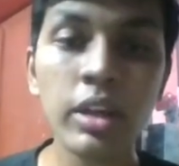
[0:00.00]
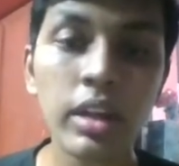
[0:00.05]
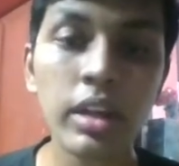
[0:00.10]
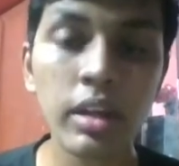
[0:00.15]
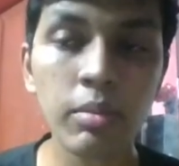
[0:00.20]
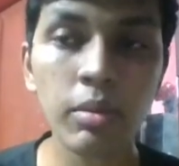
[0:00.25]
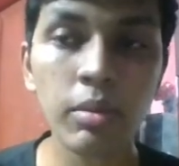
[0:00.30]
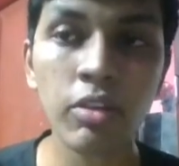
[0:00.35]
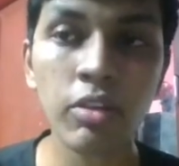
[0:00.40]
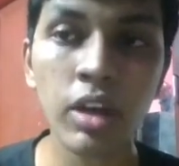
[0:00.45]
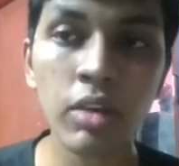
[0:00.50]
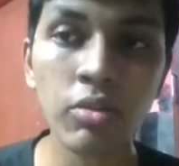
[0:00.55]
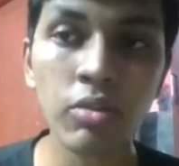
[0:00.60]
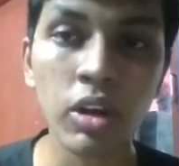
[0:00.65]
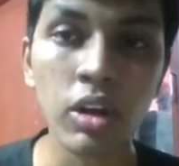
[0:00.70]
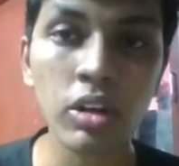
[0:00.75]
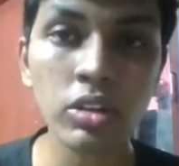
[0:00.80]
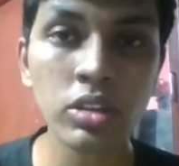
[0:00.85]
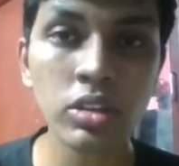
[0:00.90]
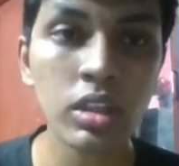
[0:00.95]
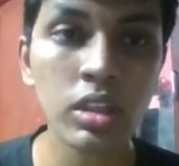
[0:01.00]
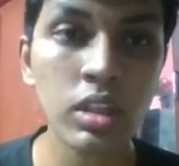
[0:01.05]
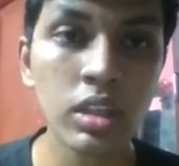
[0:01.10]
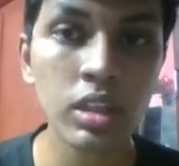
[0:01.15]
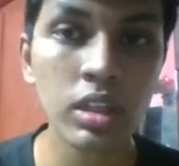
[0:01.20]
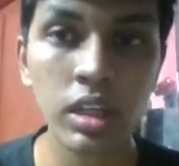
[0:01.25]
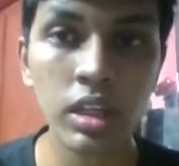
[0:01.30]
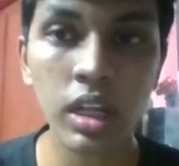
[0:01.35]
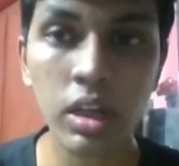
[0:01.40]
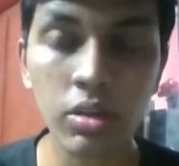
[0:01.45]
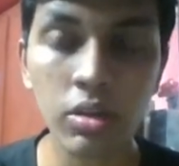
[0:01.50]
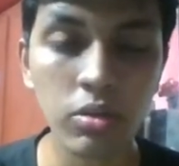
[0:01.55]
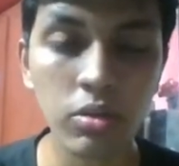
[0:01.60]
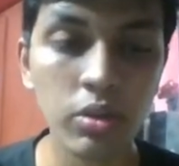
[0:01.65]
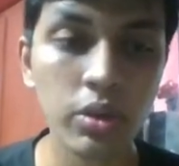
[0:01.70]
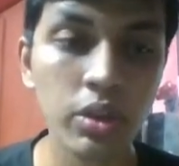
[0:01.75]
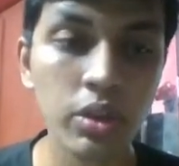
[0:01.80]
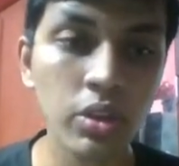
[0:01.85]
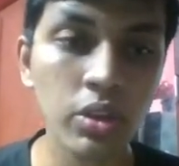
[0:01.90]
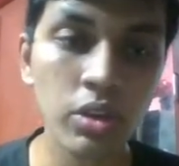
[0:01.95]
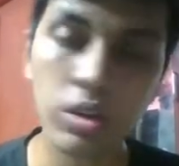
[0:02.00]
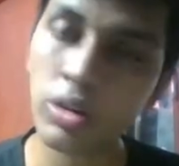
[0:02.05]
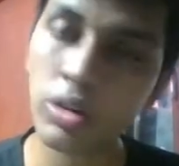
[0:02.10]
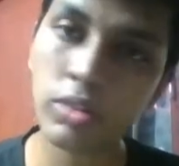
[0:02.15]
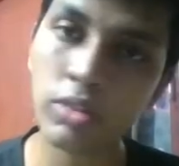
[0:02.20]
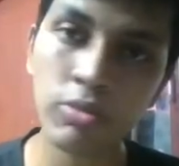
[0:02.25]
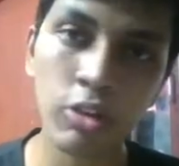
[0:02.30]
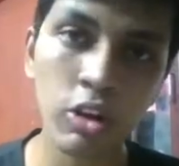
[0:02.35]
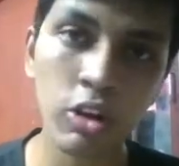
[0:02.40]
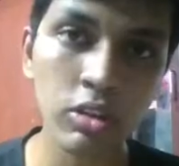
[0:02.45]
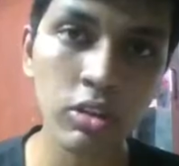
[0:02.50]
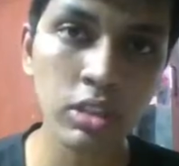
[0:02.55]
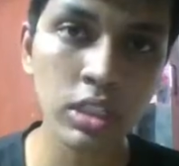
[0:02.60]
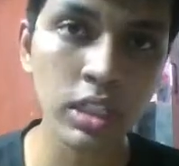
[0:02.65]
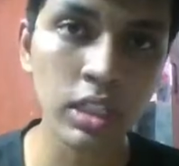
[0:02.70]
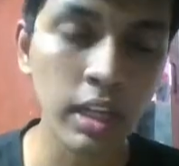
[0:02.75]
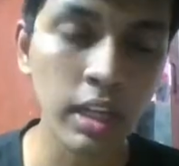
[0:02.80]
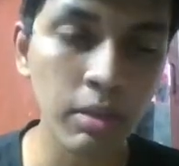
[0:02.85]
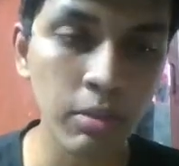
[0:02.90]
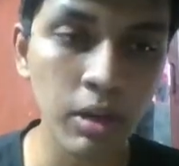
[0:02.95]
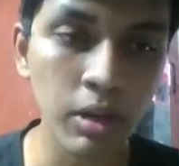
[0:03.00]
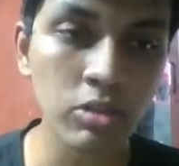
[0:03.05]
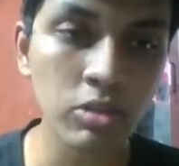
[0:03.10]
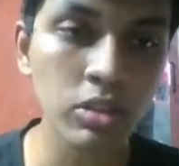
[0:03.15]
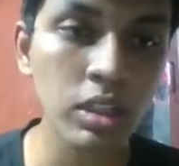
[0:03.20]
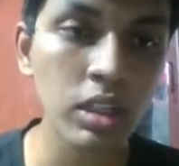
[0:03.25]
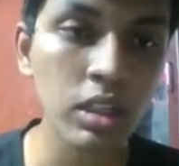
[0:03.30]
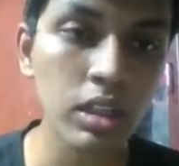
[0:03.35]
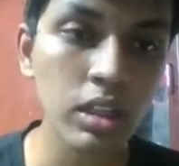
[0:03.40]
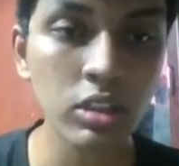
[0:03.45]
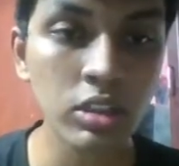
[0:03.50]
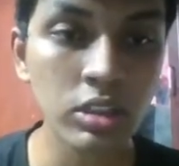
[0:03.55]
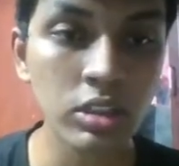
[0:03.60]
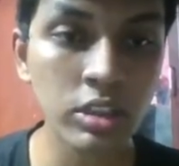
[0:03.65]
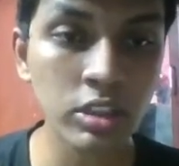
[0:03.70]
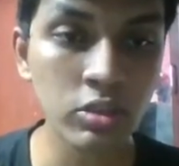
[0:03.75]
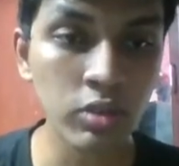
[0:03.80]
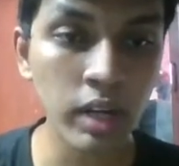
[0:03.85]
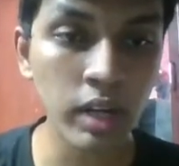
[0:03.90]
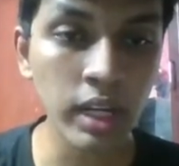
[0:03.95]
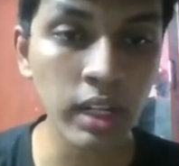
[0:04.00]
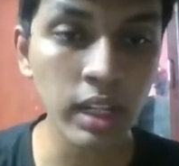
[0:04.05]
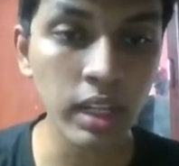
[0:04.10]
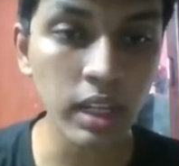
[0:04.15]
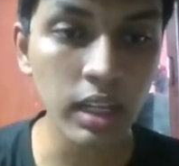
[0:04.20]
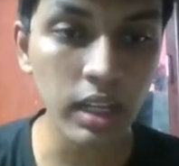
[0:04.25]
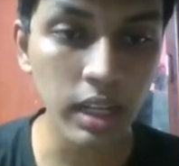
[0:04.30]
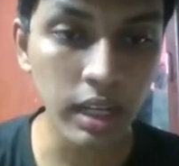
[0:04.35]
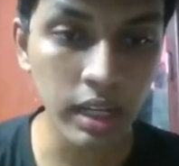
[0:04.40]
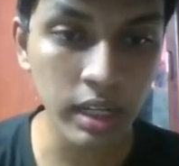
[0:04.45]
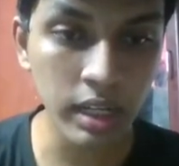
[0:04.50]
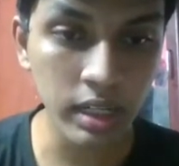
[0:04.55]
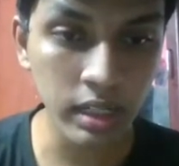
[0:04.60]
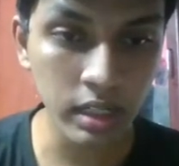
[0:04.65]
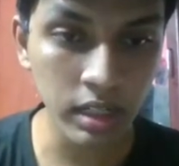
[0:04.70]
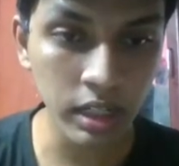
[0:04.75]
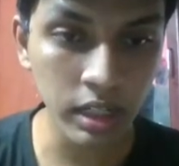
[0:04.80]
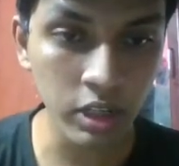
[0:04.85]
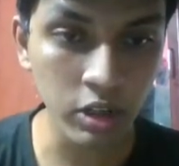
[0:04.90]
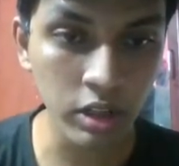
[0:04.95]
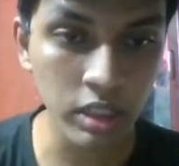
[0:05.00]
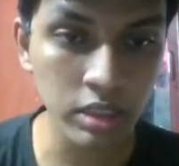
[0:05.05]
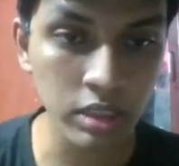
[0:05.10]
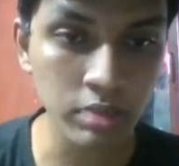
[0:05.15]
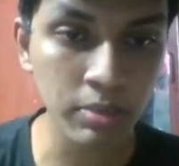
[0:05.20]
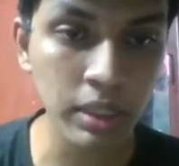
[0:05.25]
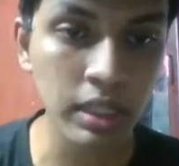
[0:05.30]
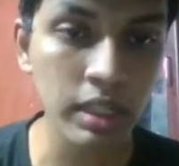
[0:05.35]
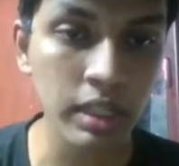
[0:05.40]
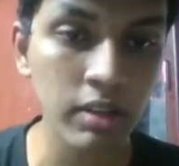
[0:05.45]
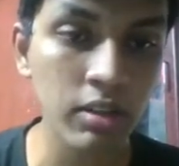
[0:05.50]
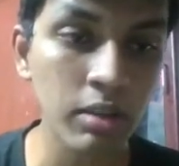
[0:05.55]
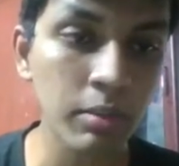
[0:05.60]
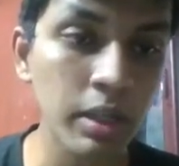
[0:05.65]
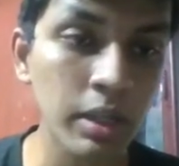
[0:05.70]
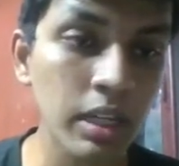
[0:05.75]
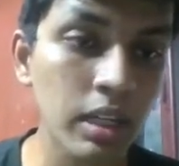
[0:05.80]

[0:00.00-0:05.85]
in my Firefox. Now you could follow this in any browser. Just right click and click on inspect development